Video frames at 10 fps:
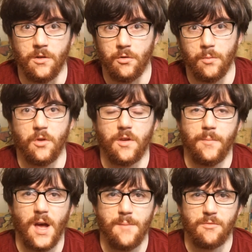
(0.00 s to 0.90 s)
YouTube will
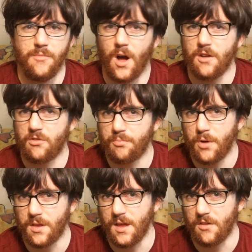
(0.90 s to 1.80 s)
sometimes not
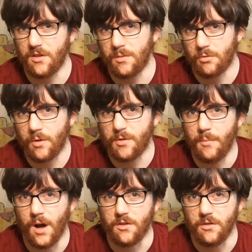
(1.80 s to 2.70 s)
put things in subscription
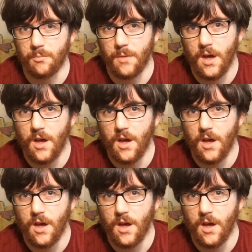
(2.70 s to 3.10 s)
boxes.